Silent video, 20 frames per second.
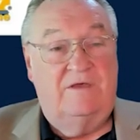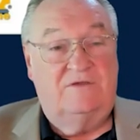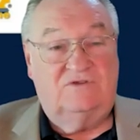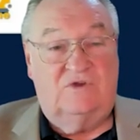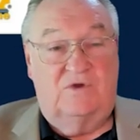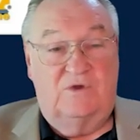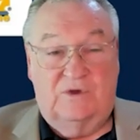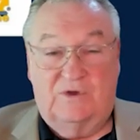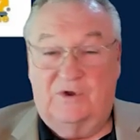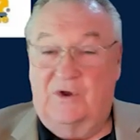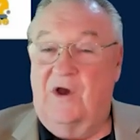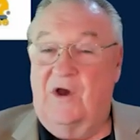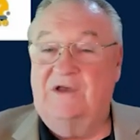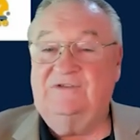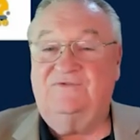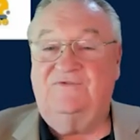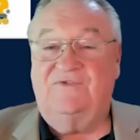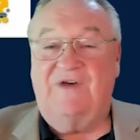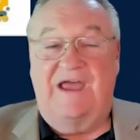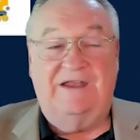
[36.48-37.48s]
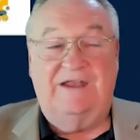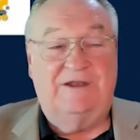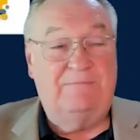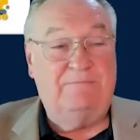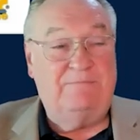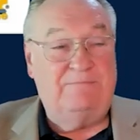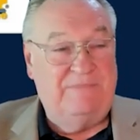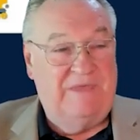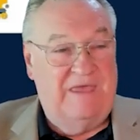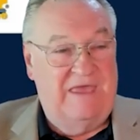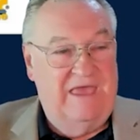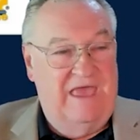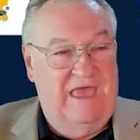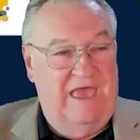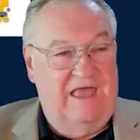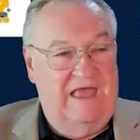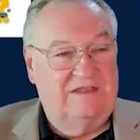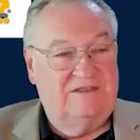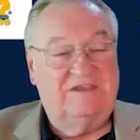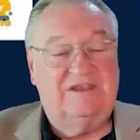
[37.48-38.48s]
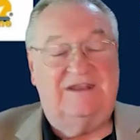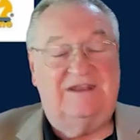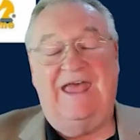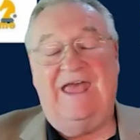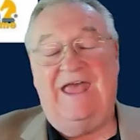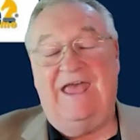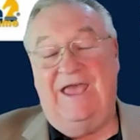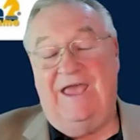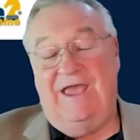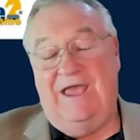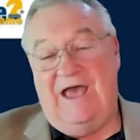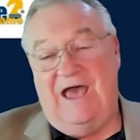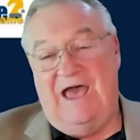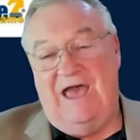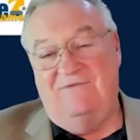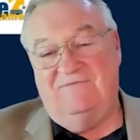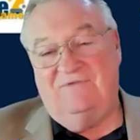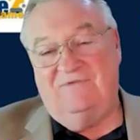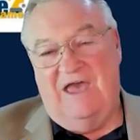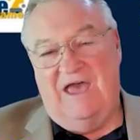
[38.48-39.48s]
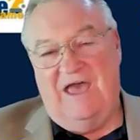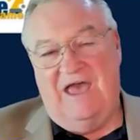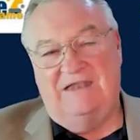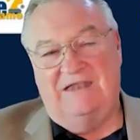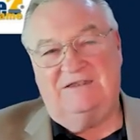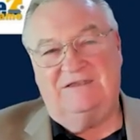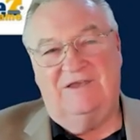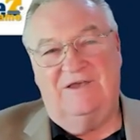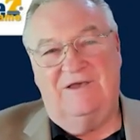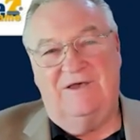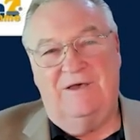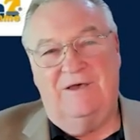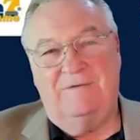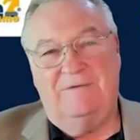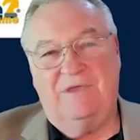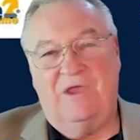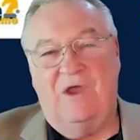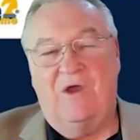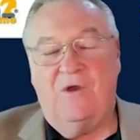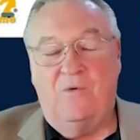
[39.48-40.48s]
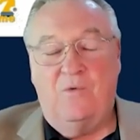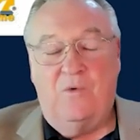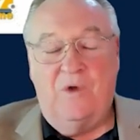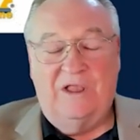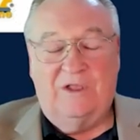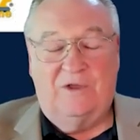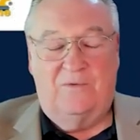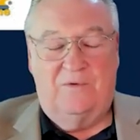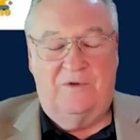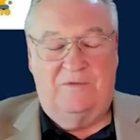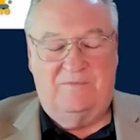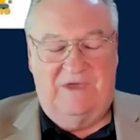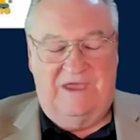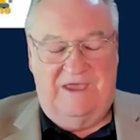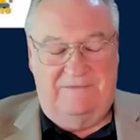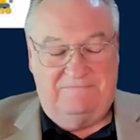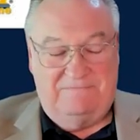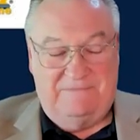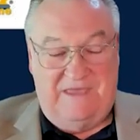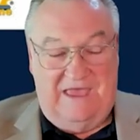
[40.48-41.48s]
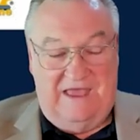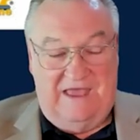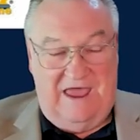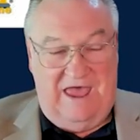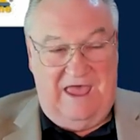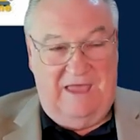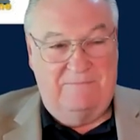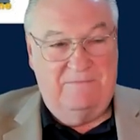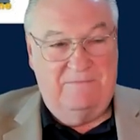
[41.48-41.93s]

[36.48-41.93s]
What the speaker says: so you can always find them. And today I've got Gerrit Wheeler with me, and